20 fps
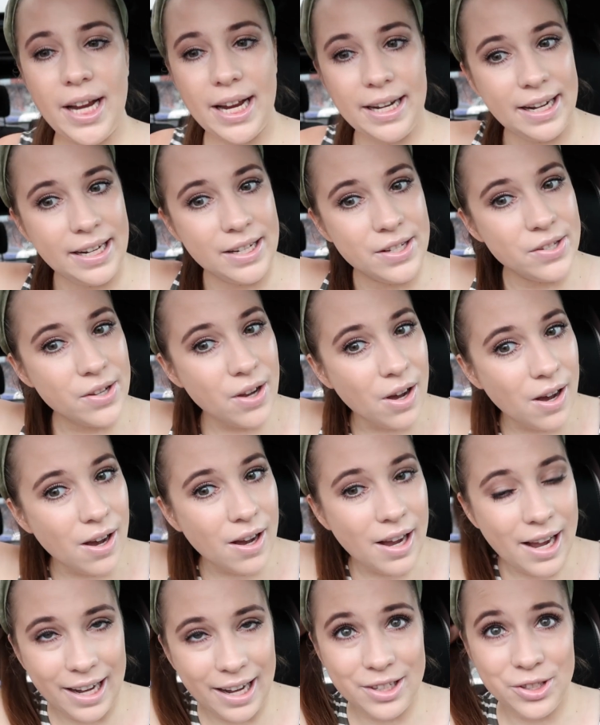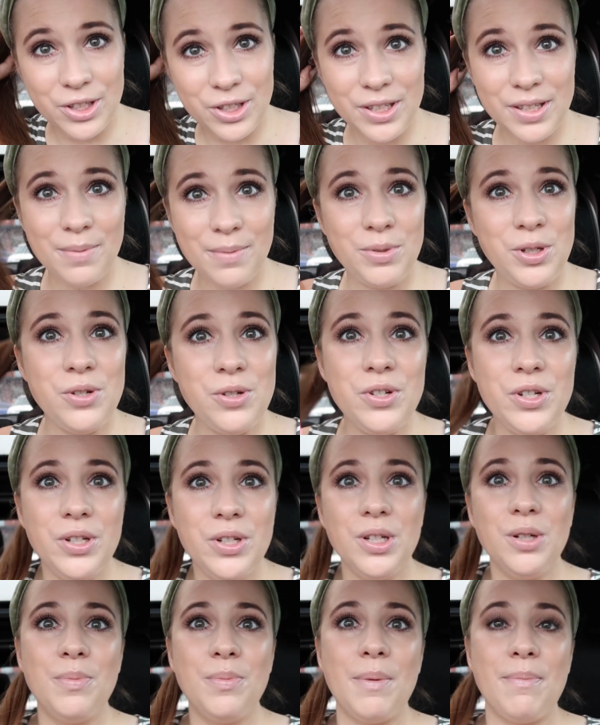and I saw actually some
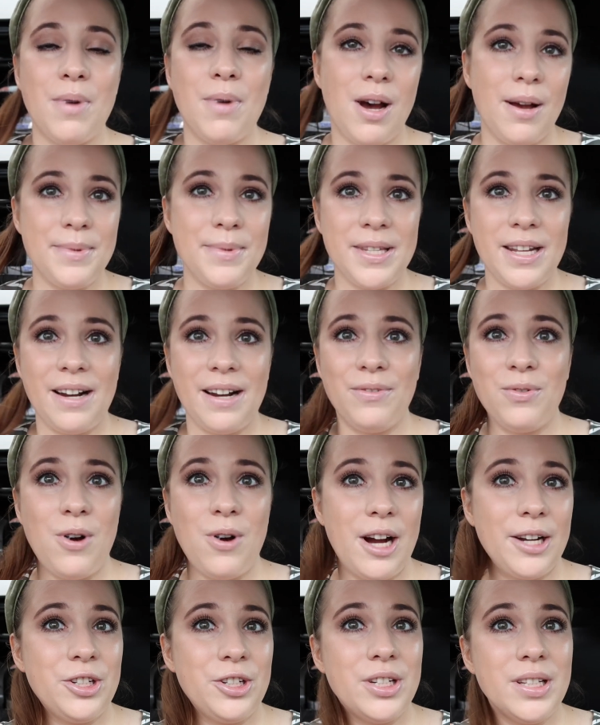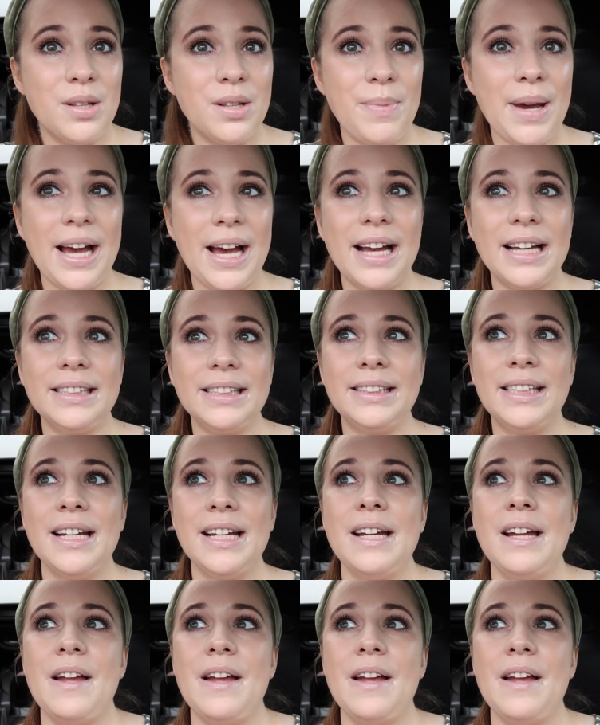YouTube moms that I've watched in the past